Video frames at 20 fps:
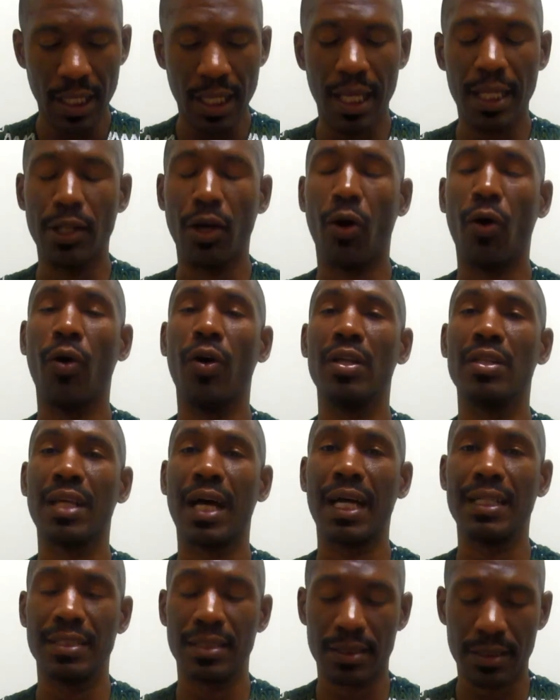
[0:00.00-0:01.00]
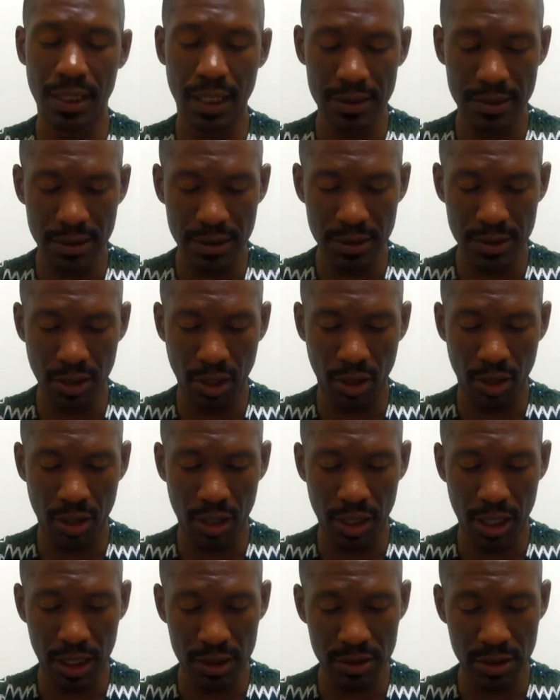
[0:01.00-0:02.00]
and the online discussions
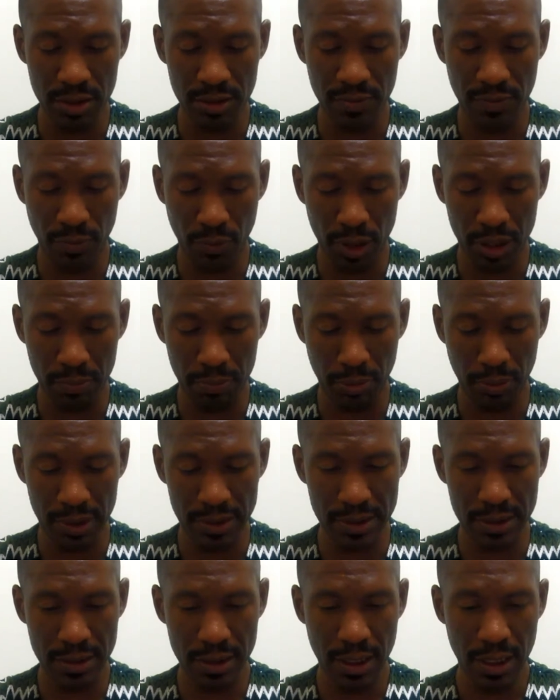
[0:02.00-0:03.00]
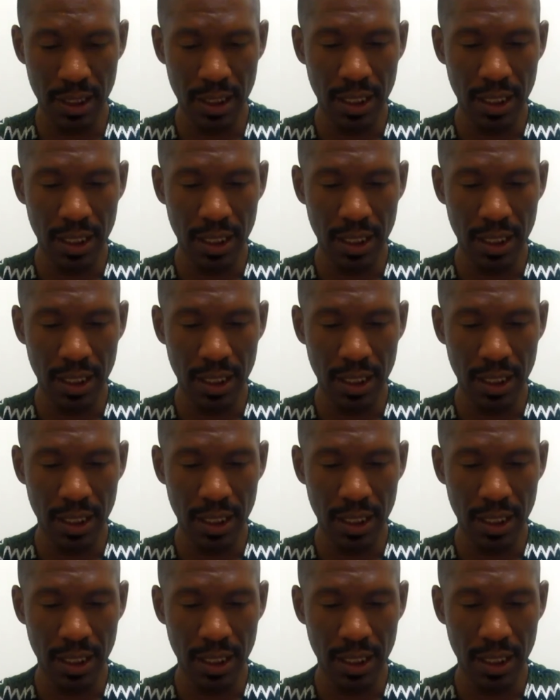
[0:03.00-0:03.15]
are 140 points.